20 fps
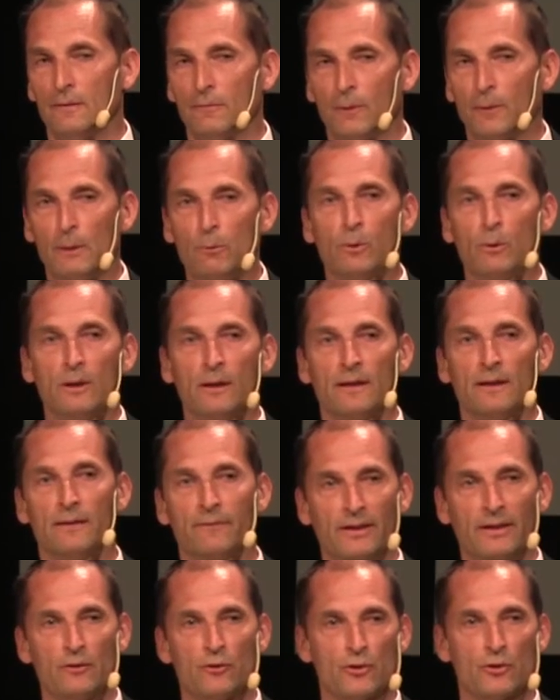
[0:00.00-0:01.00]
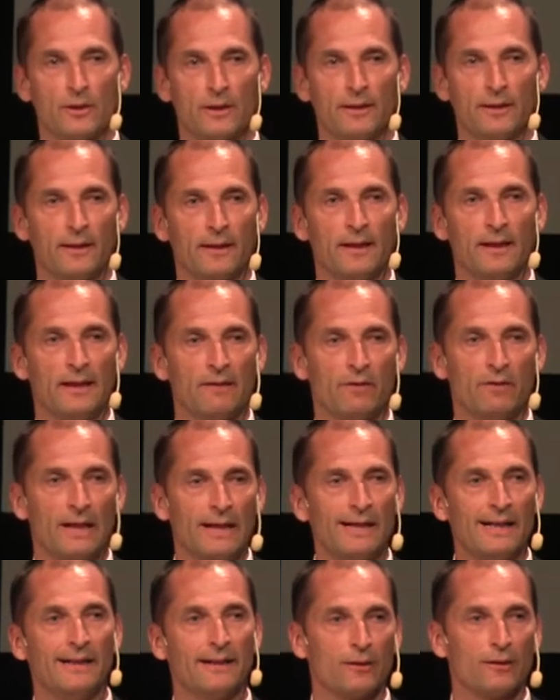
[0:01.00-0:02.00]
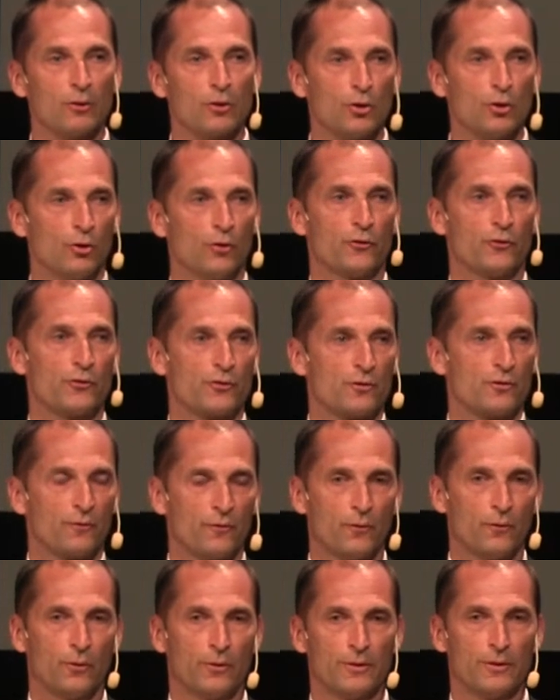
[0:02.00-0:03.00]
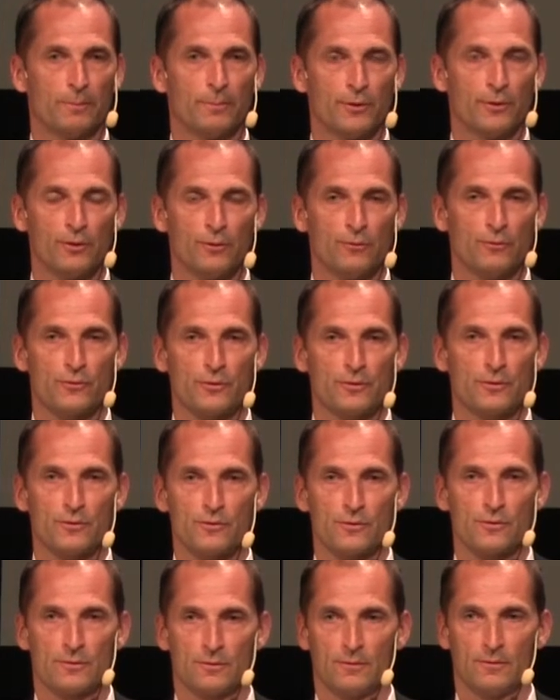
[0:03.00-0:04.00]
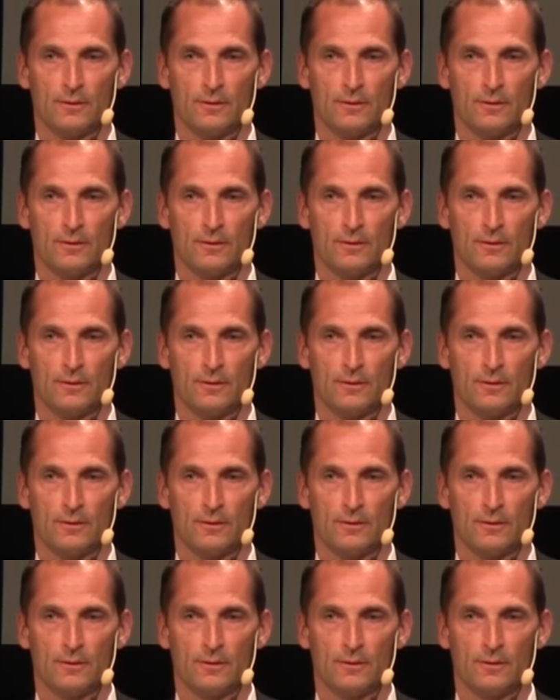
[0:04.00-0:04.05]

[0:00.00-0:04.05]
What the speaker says: We will eventually then have a higher cost for the producers,